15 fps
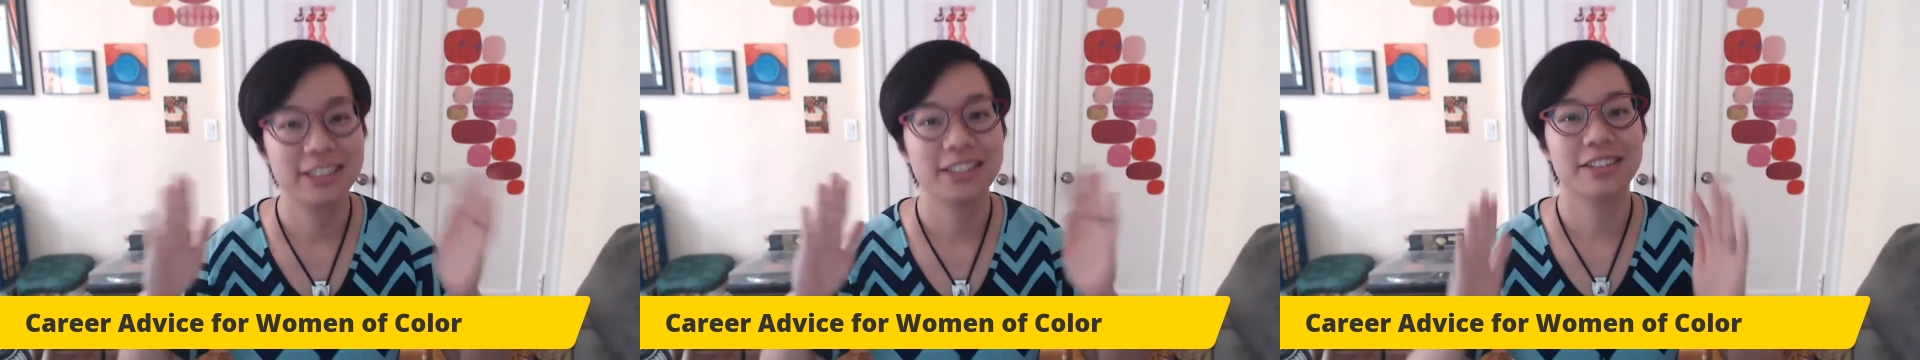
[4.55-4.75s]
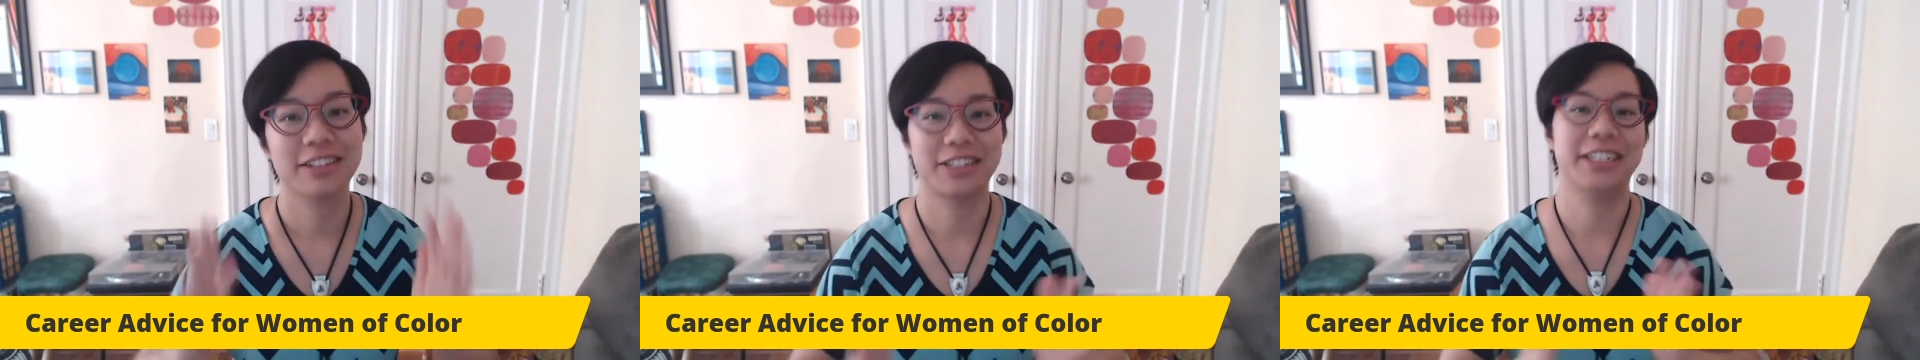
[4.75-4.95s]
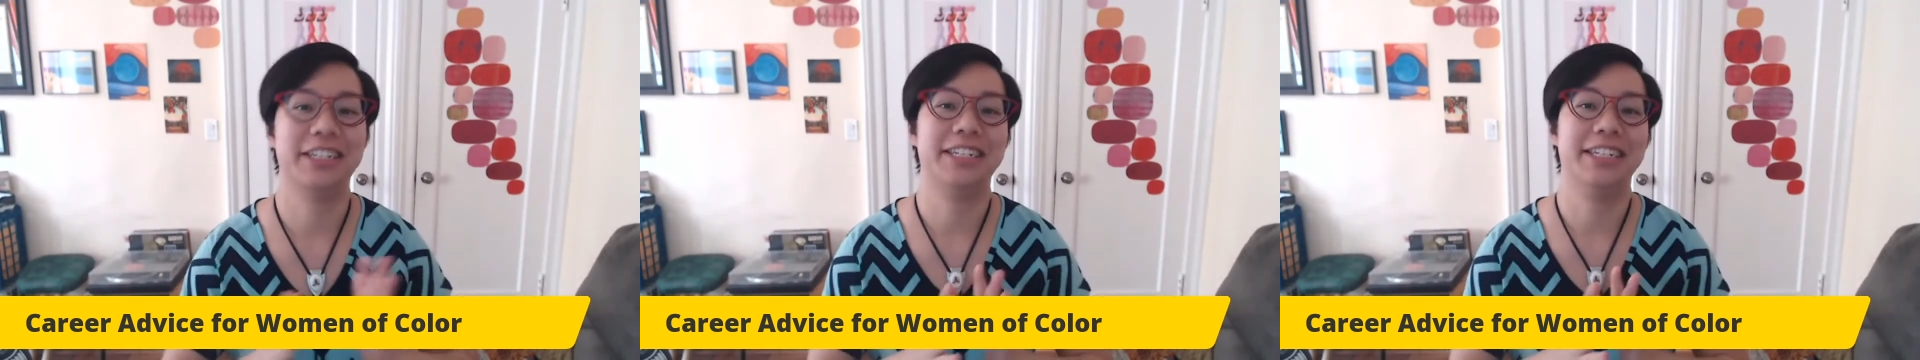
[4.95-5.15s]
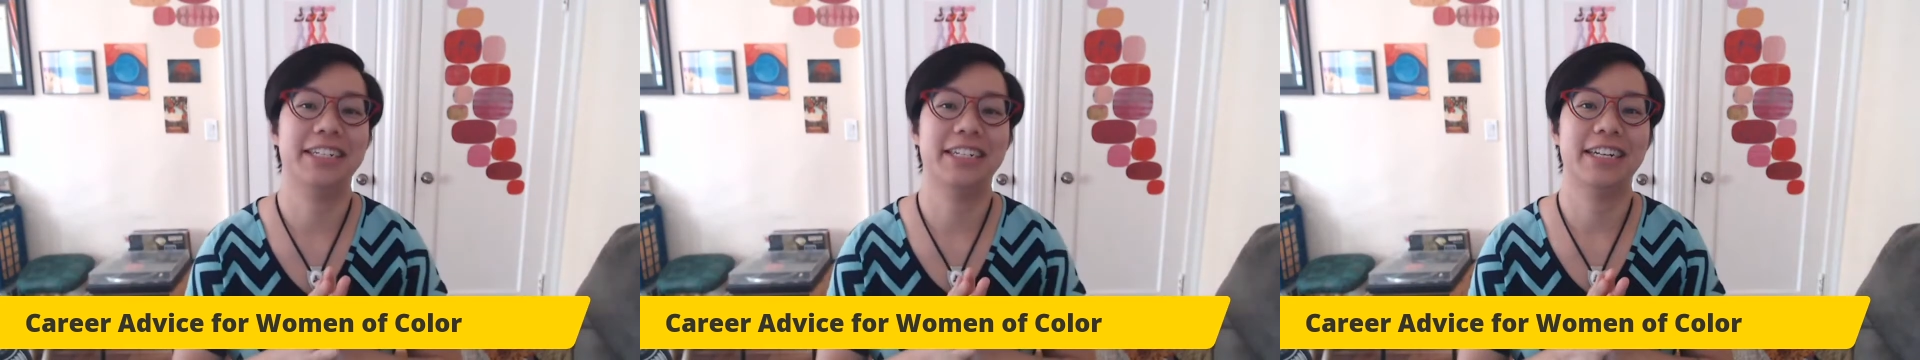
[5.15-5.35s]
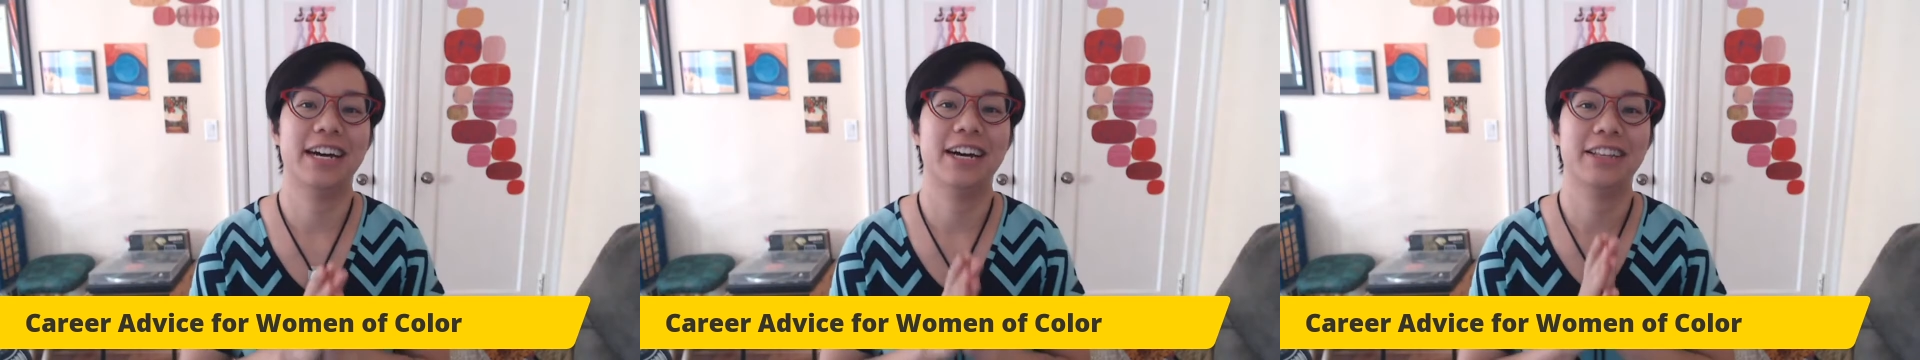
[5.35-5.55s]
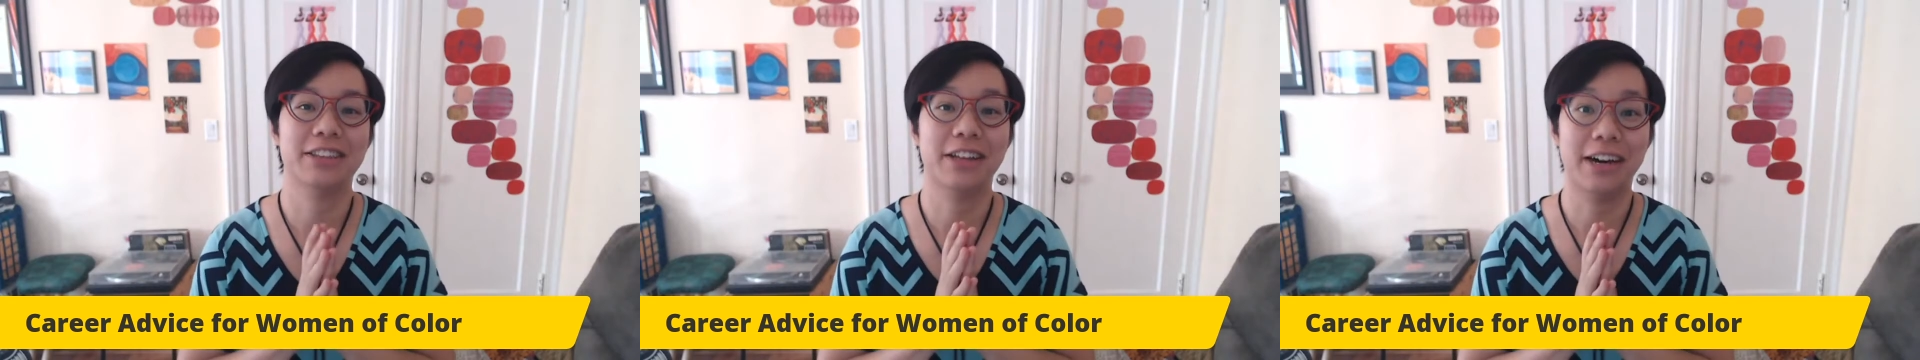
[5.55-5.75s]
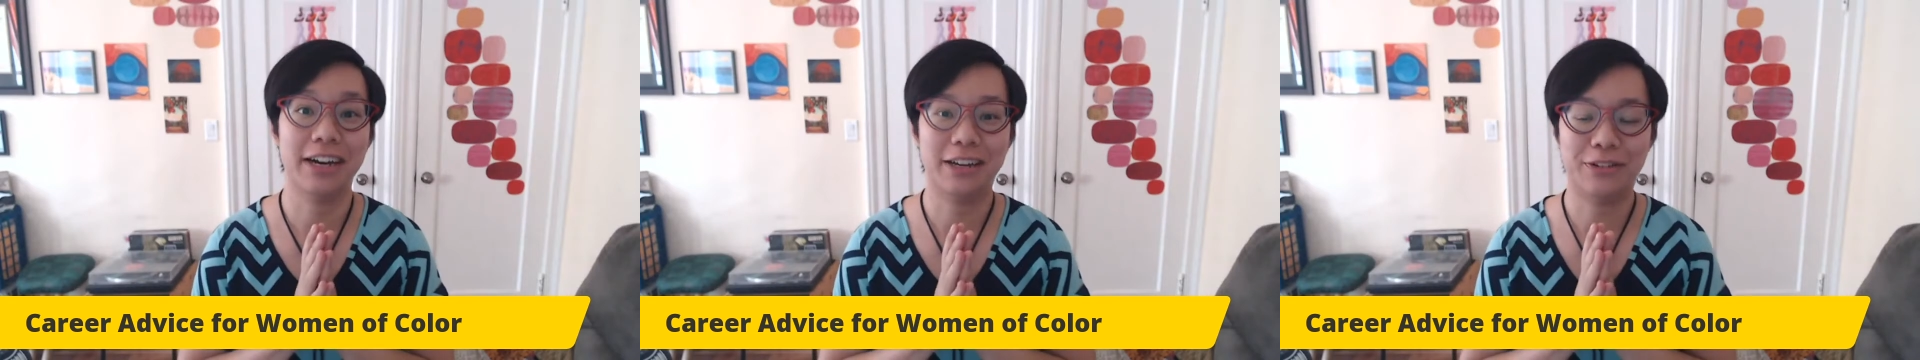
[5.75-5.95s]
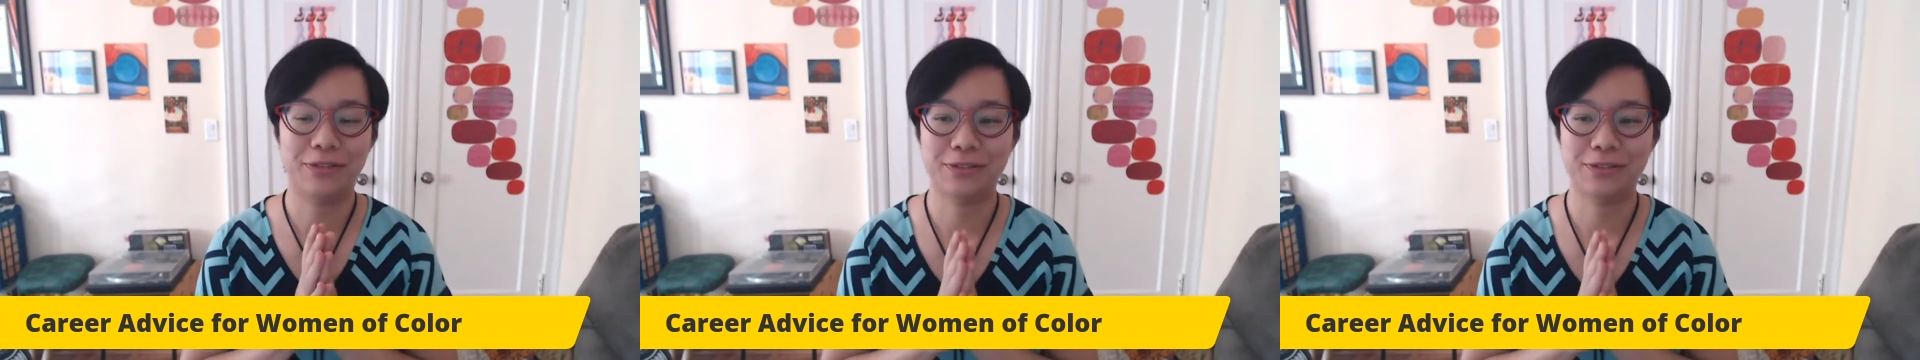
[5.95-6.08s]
LinkedIn Live.